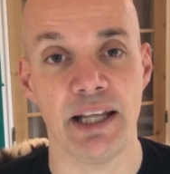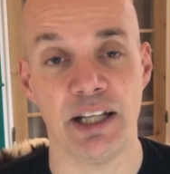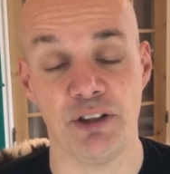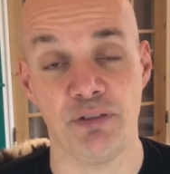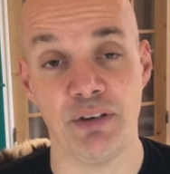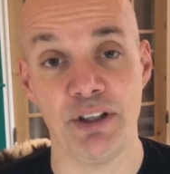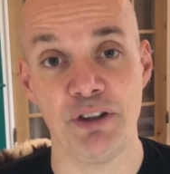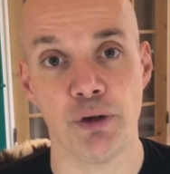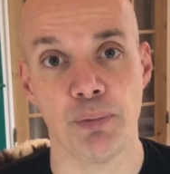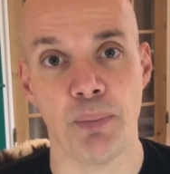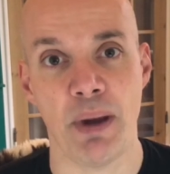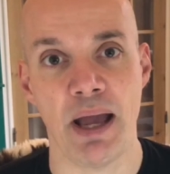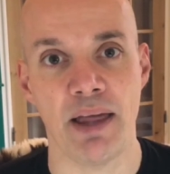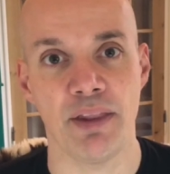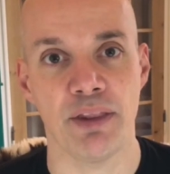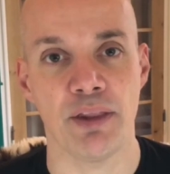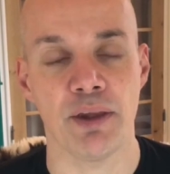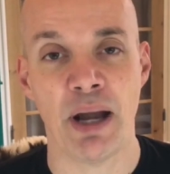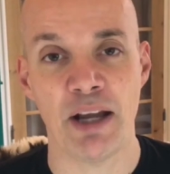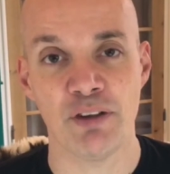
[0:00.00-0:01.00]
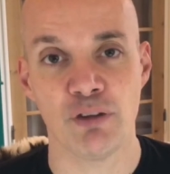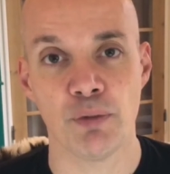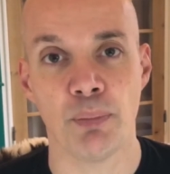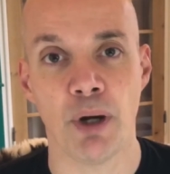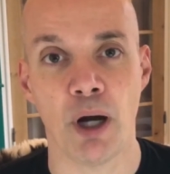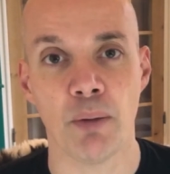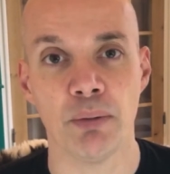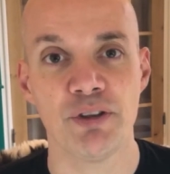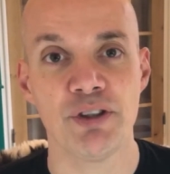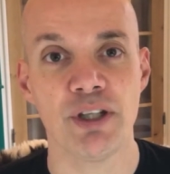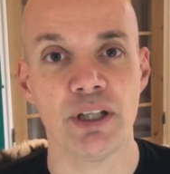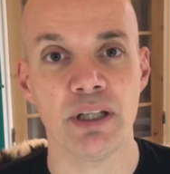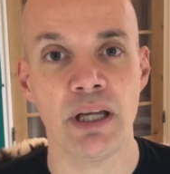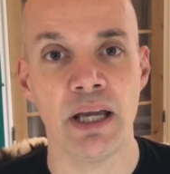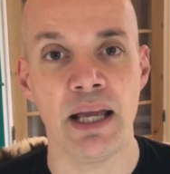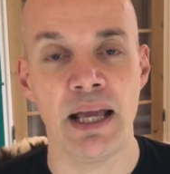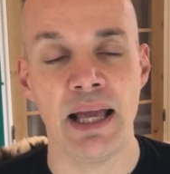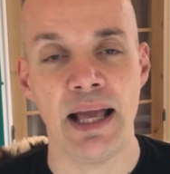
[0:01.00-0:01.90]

an adventure path. Paizo Publishing